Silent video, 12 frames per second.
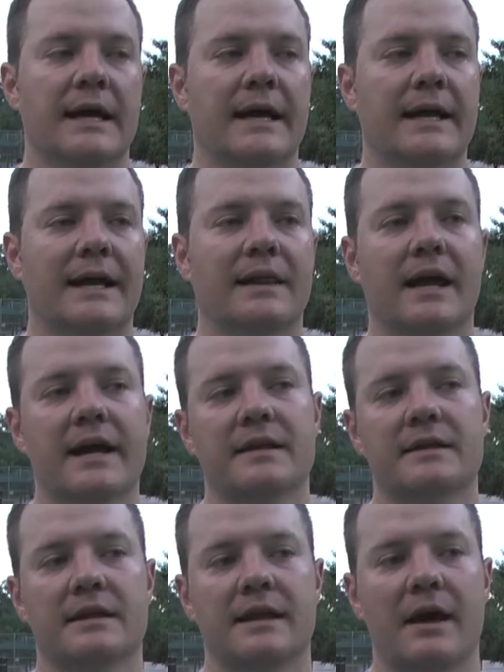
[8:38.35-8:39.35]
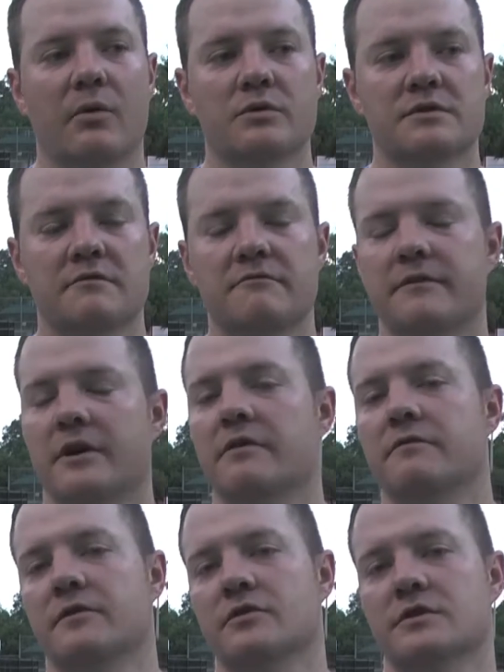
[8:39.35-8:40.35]
And I like that was the very
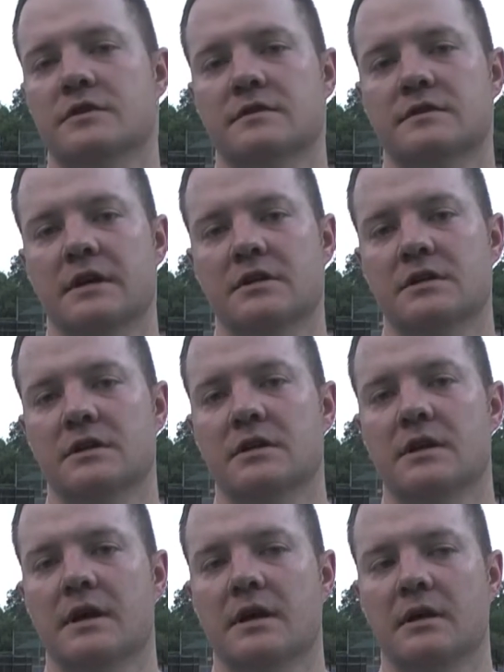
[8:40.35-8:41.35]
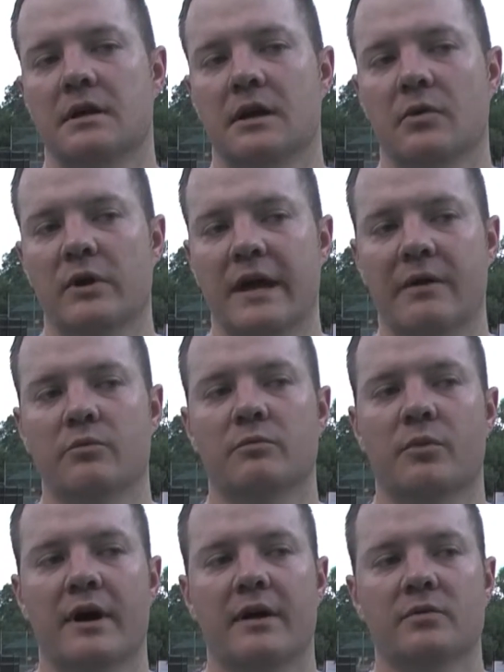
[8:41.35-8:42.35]
first session that we had
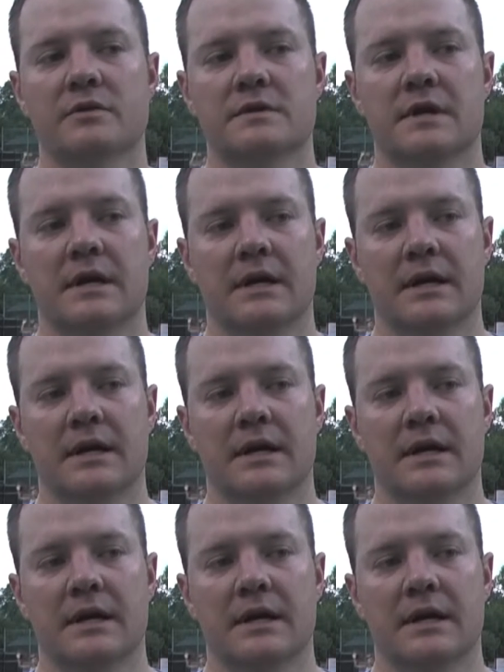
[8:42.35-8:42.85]
with Brad, was